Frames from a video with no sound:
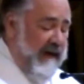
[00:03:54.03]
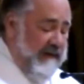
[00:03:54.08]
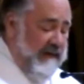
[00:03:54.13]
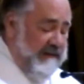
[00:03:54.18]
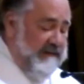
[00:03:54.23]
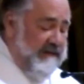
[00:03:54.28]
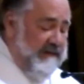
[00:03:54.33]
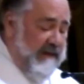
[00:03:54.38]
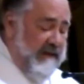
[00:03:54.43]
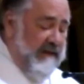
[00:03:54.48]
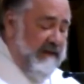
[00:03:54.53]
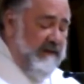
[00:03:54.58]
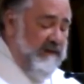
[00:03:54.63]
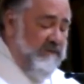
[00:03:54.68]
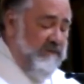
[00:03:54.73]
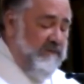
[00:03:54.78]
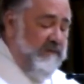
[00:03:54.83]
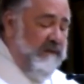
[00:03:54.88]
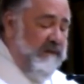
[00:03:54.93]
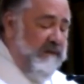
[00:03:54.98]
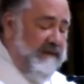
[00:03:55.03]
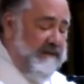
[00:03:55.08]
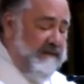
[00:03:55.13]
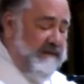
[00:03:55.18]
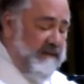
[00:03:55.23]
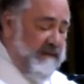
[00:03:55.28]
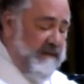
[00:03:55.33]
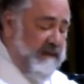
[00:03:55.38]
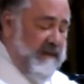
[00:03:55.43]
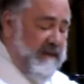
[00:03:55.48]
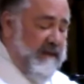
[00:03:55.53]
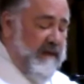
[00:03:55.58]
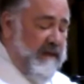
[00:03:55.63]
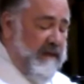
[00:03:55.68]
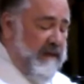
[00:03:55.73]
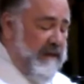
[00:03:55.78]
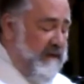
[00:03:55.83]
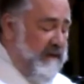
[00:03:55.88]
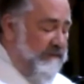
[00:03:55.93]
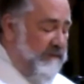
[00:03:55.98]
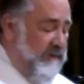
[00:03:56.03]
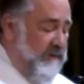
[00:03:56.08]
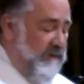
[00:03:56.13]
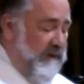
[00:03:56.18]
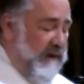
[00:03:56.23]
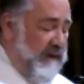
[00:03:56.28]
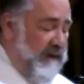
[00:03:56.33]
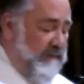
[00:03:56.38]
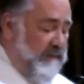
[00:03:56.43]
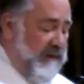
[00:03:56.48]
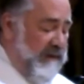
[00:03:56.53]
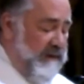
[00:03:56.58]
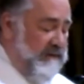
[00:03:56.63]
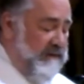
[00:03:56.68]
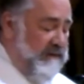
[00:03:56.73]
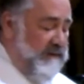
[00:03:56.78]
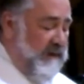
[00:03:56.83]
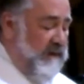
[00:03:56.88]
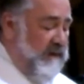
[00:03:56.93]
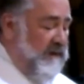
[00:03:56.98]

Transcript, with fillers: I say to you, listen, love your enemies,